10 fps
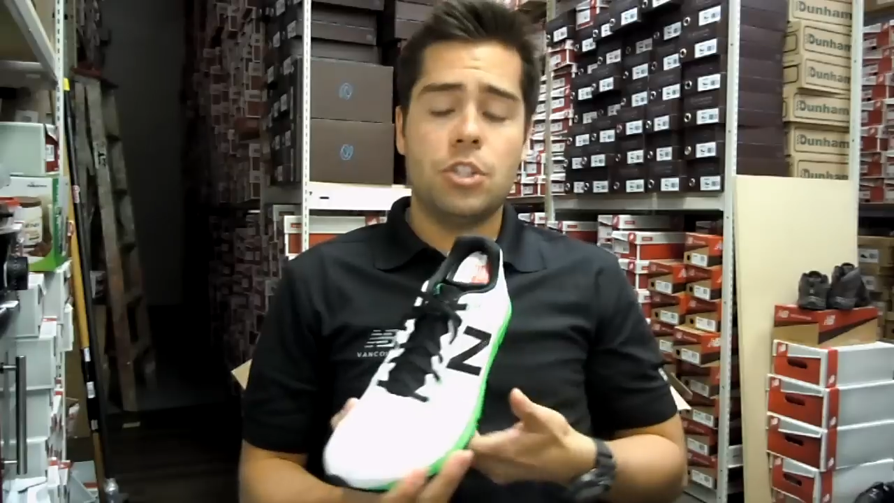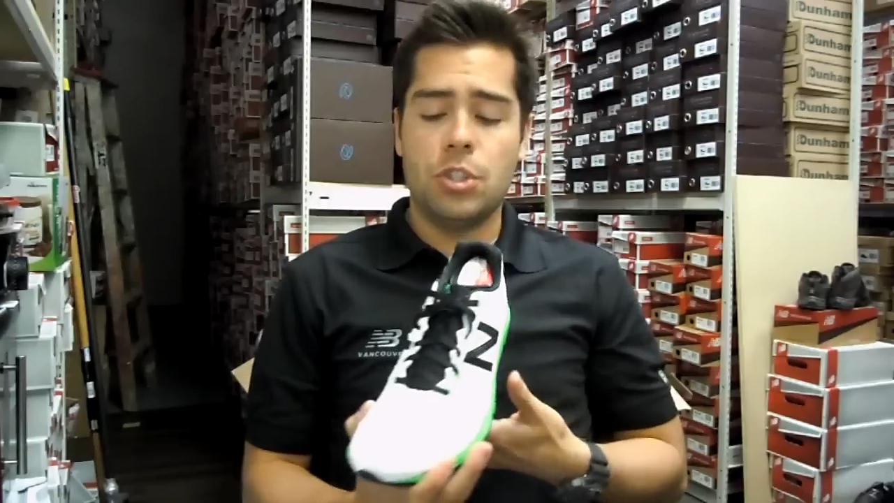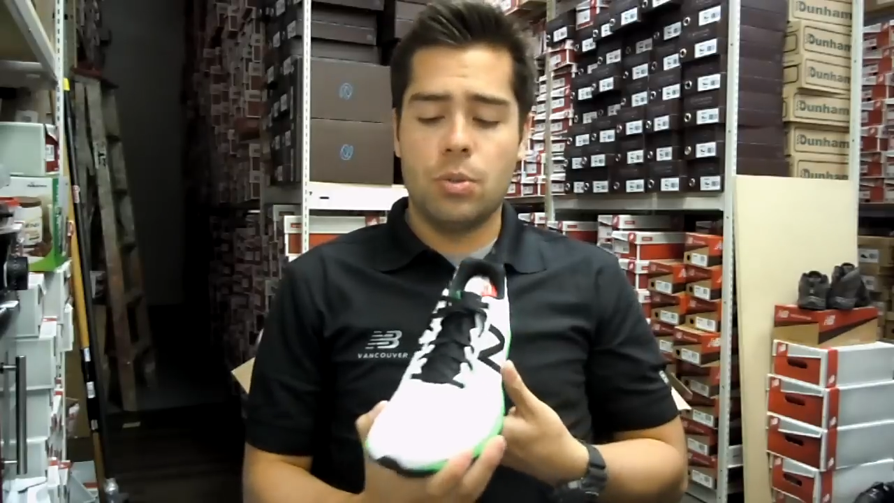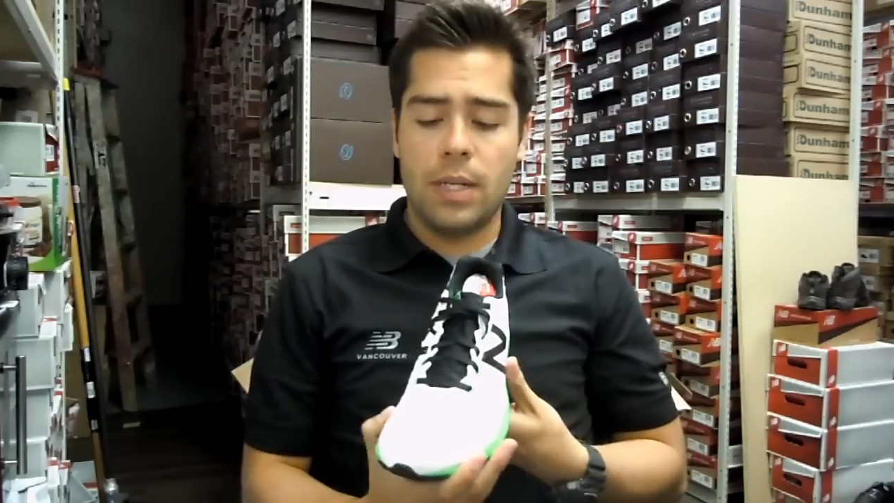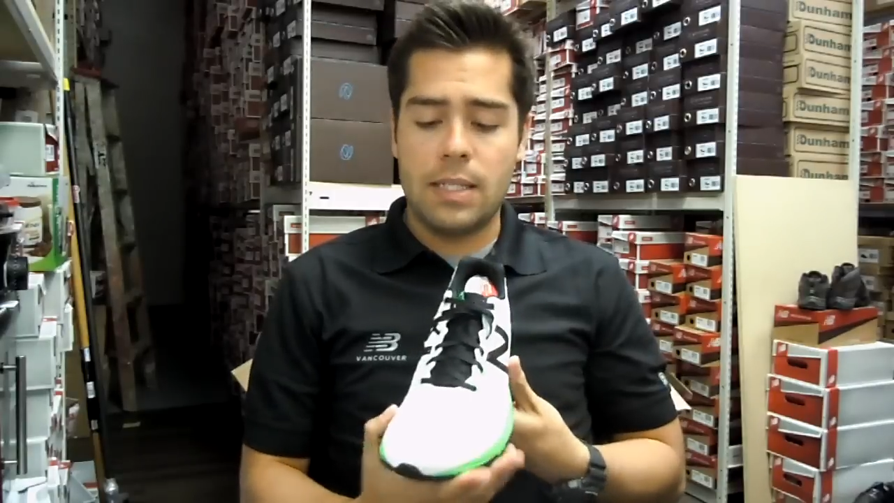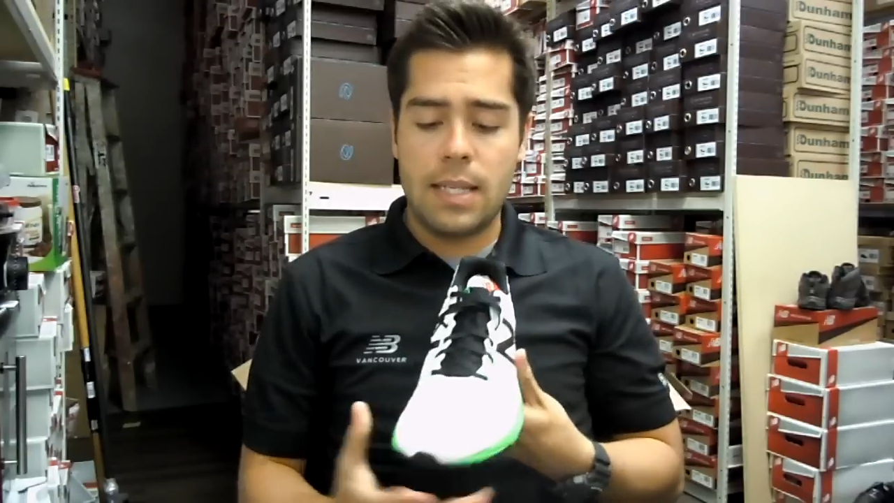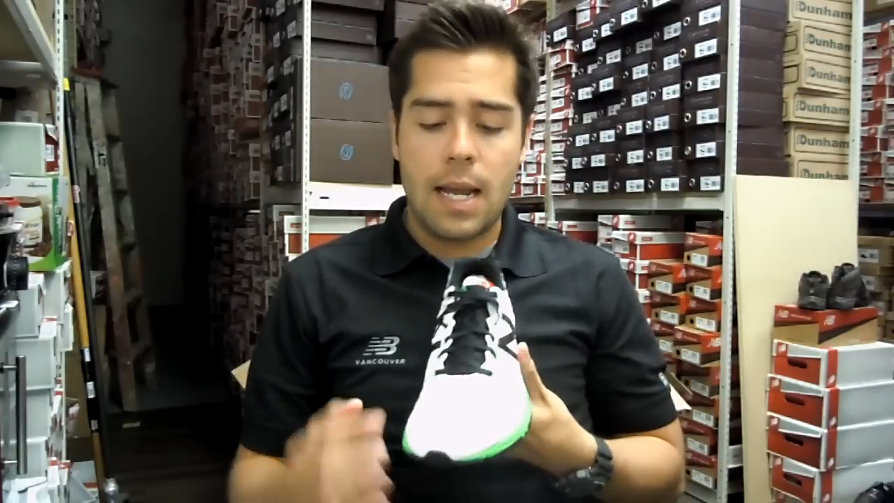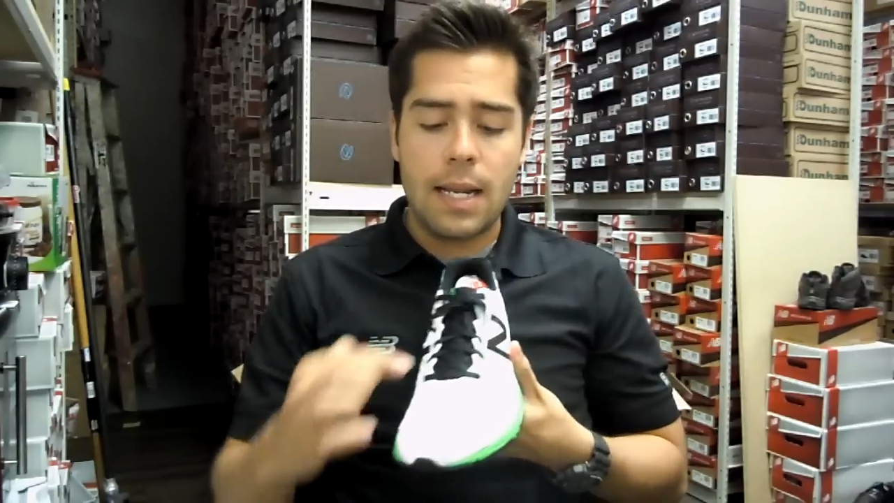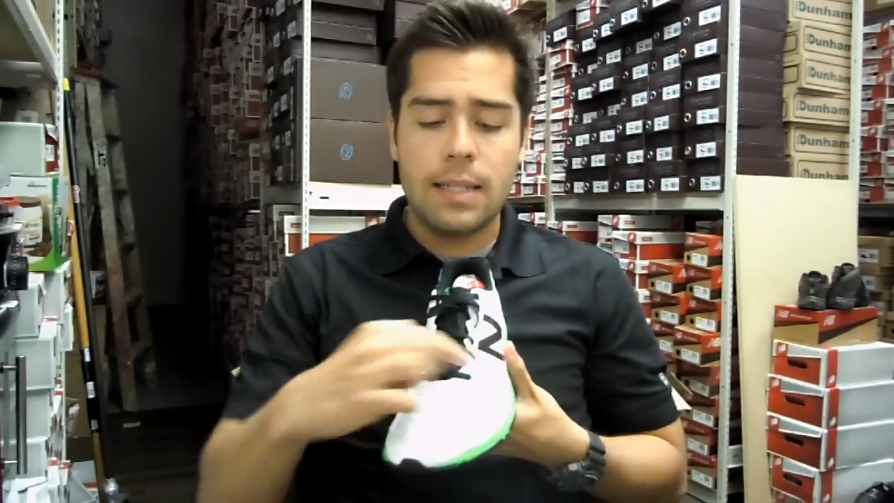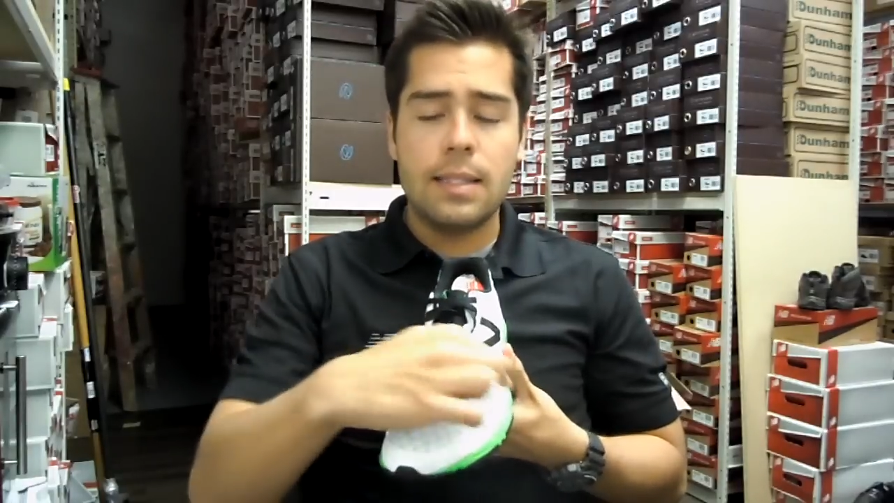shoe is
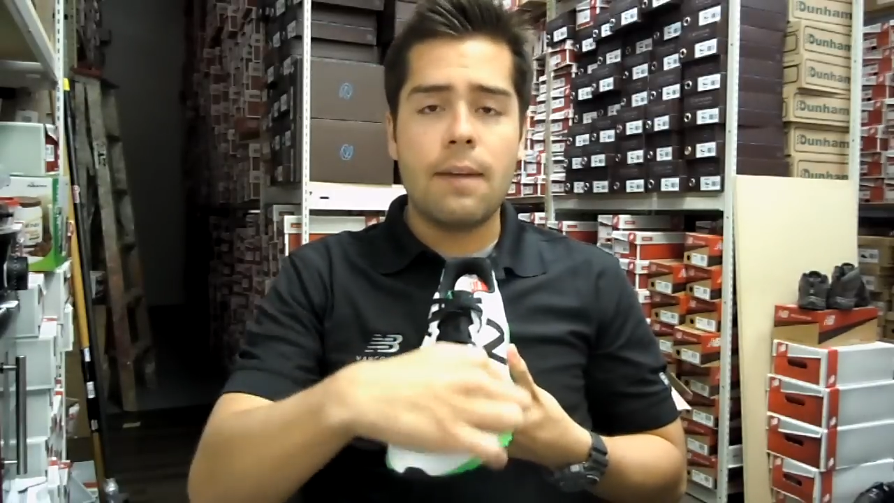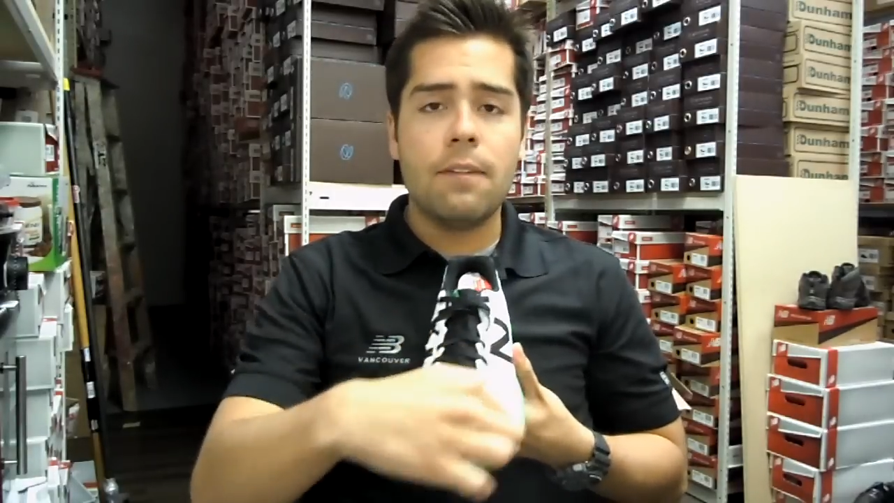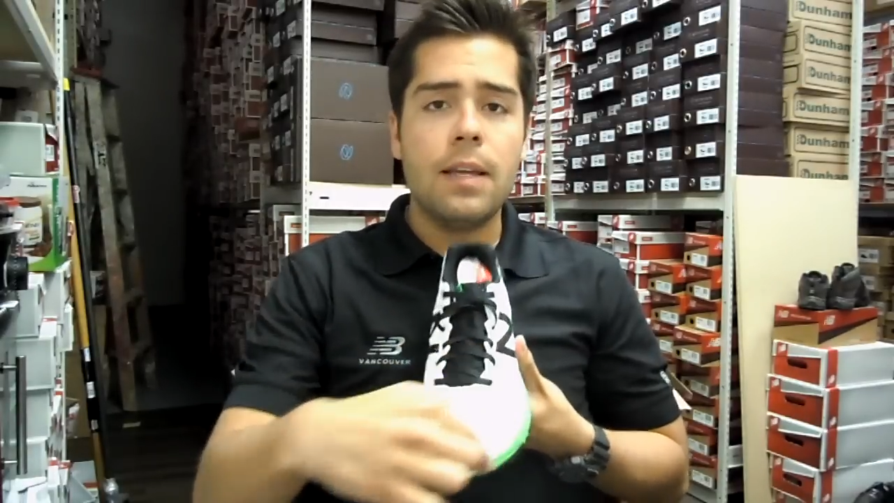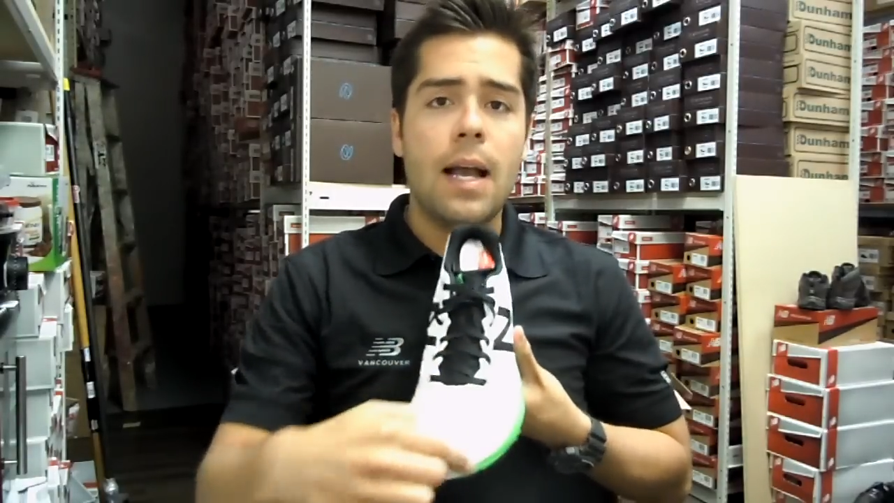that it definitely